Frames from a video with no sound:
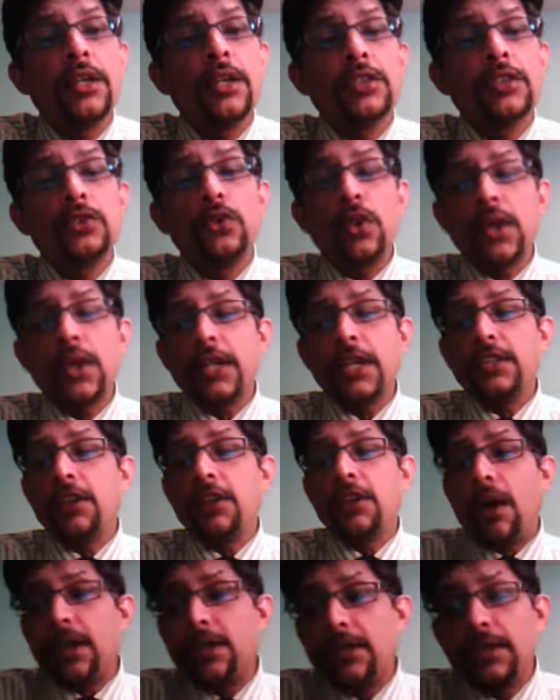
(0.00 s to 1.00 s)
Look at the
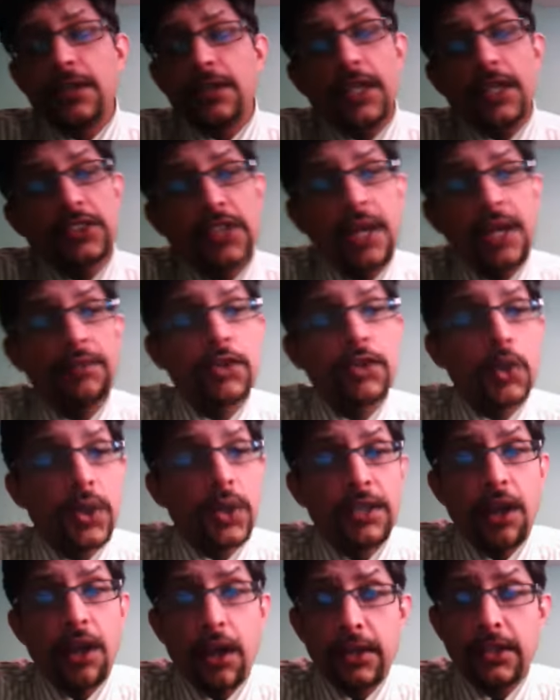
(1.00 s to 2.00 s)
Ireland... Let's have a look at
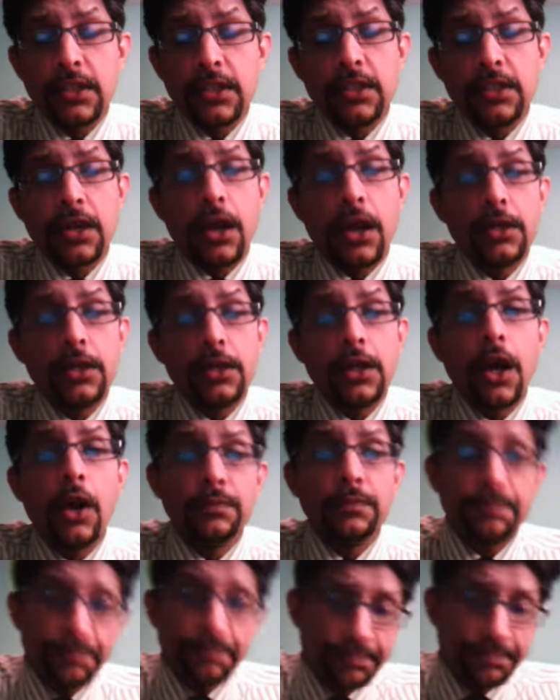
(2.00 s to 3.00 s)
the Ireland card
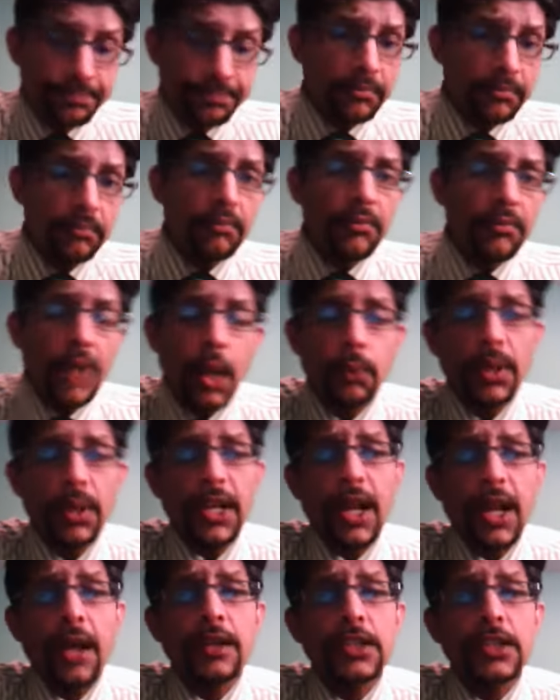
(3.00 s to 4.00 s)
now. Well,
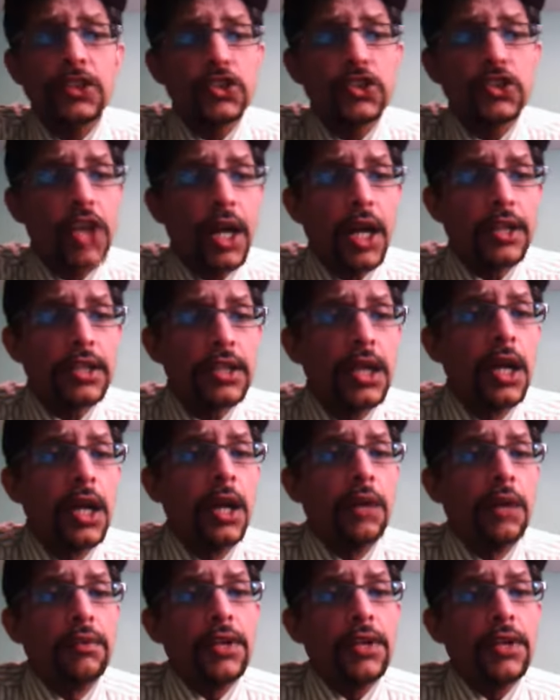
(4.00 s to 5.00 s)
Ireland started...
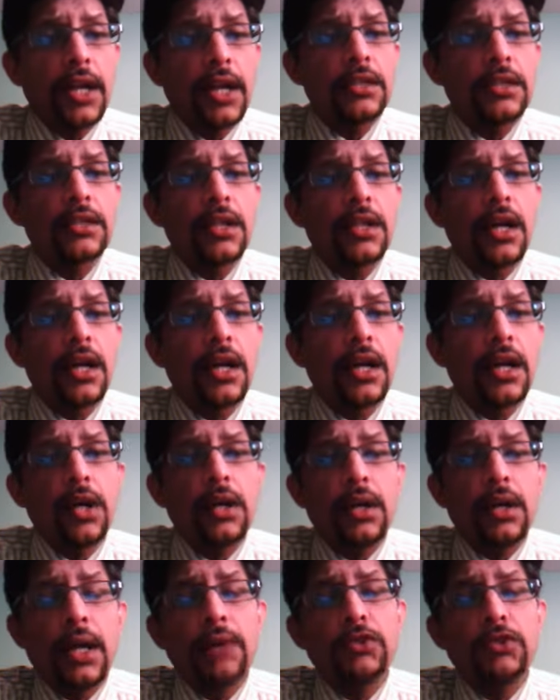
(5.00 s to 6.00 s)
Well, Ireland,
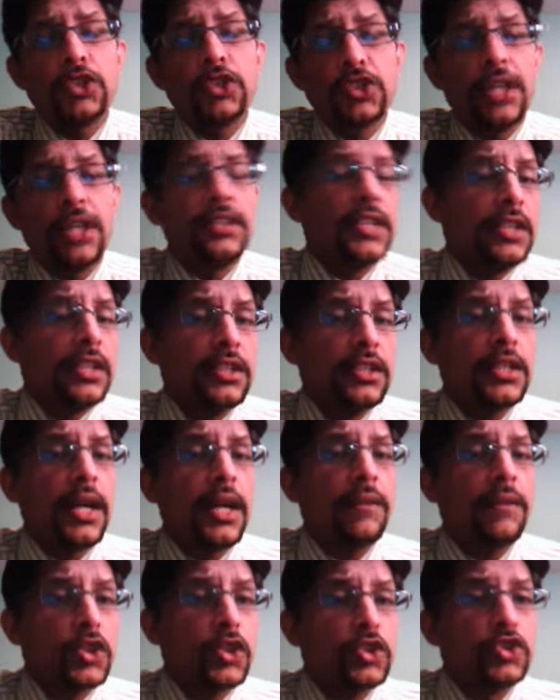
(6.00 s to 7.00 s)
I would say, didn't
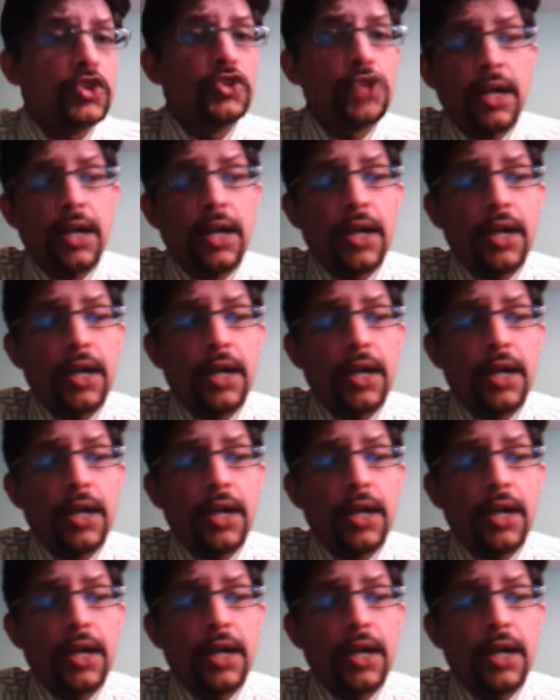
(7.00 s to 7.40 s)
have a good start.